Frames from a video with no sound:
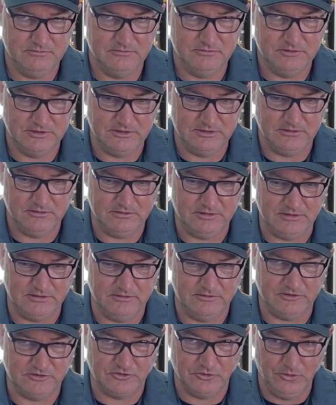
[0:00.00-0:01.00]

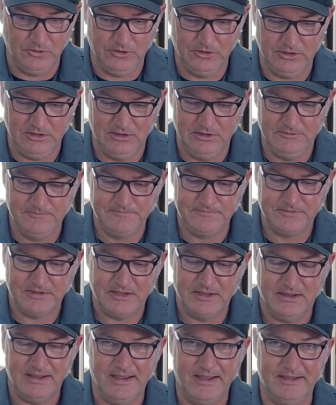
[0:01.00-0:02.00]
the tool,
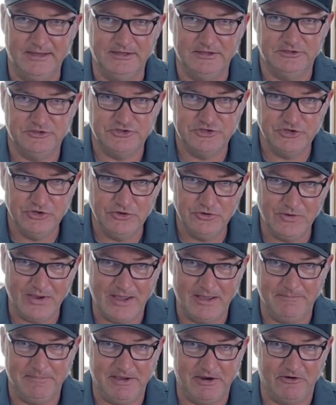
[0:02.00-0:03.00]
a 2
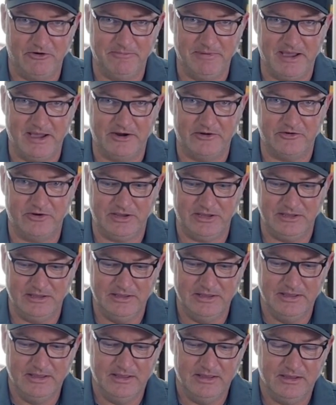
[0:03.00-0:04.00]
amp hour battery,
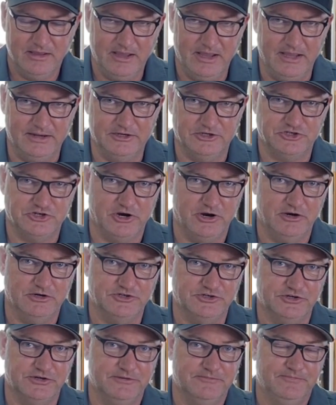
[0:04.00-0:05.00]
and a
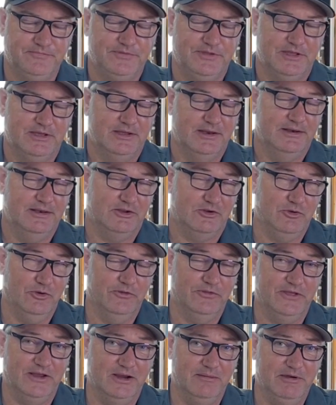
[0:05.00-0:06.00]
charger. The cool
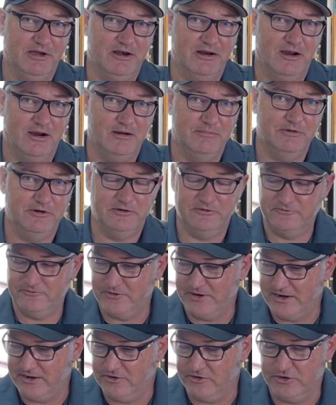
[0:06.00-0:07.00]
thing about Harbor
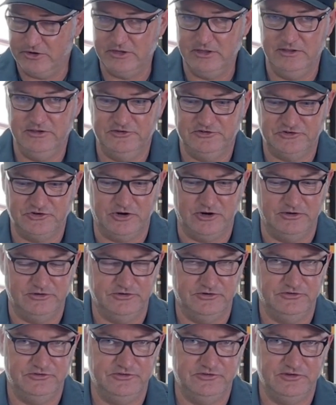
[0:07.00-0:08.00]
Freight Hercules
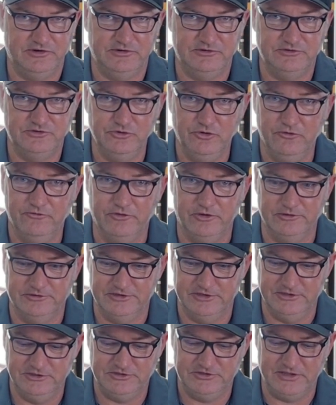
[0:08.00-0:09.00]
chargers is they're dual
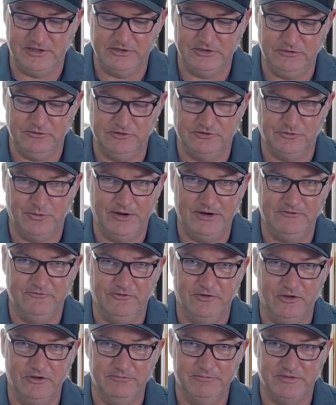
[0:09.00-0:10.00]
voltage. They do the 20
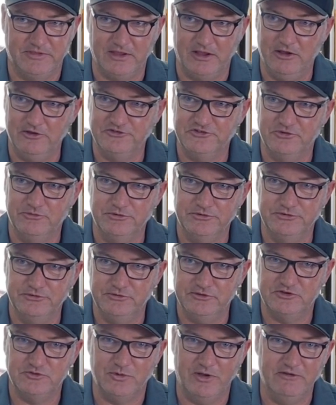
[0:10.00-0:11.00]
volt, but they also will do
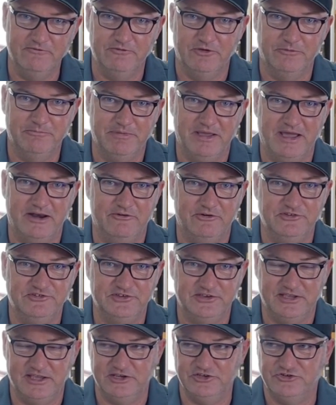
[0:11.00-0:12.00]
the 12 volt batteries in
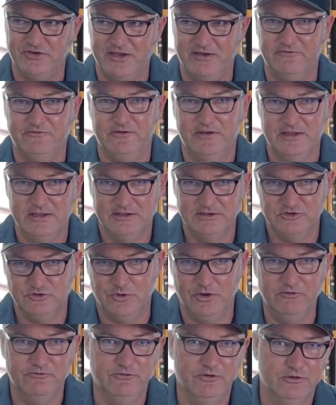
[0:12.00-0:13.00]
case you have
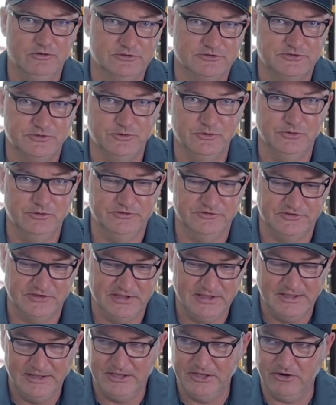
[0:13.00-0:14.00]
12 volt tools.
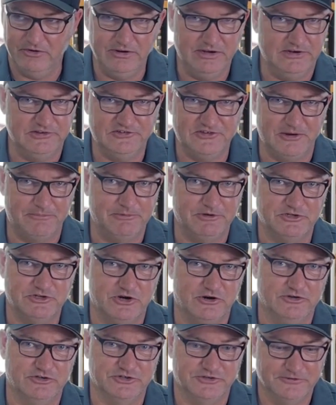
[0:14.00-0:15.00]
You don't need a separate
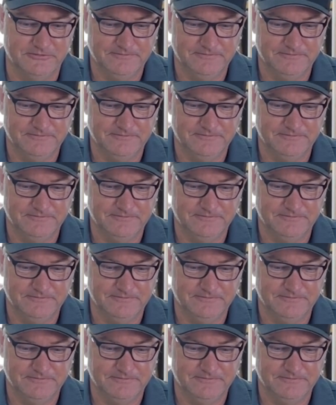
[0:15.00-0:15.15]
charger.